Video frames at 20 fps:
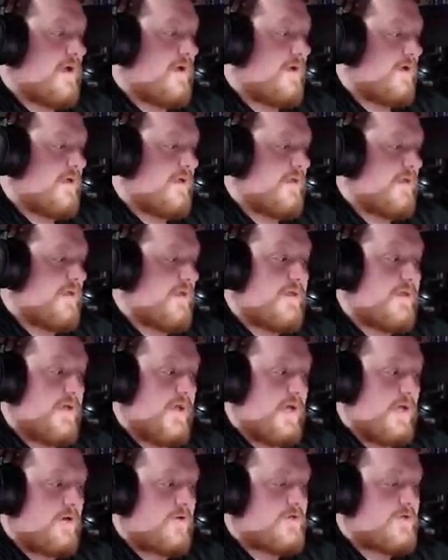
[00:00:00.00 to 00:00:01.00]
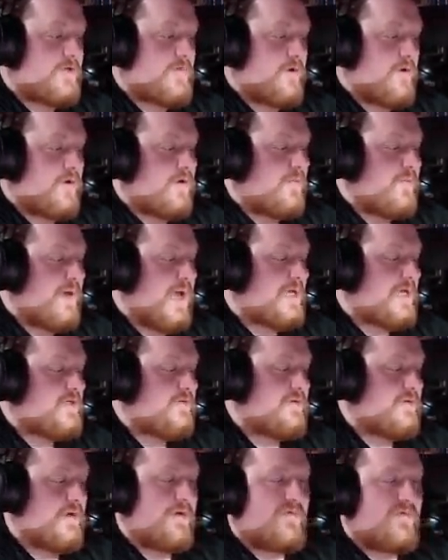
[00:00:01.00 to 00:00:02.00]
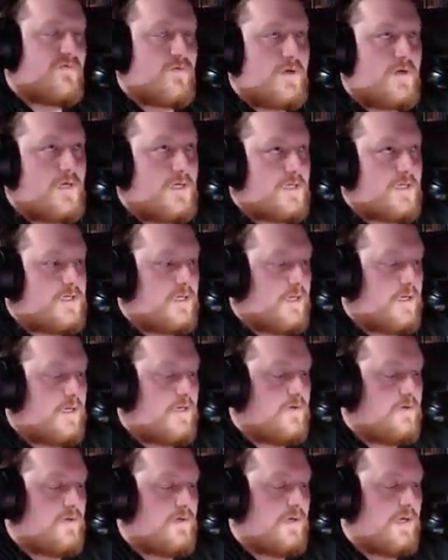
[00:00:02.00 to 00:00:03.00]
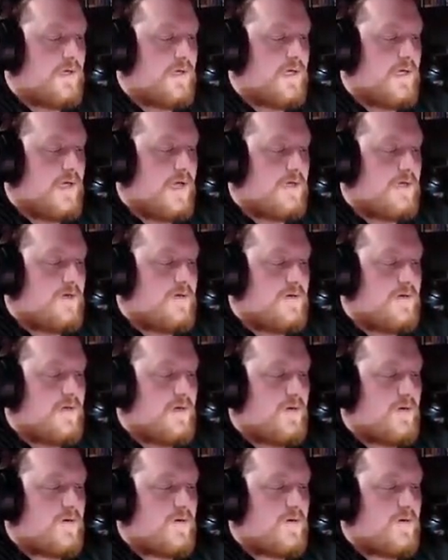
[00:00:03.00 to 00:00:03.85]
in, in the energy marker packs, you can get Frieza, you can get, I think you can get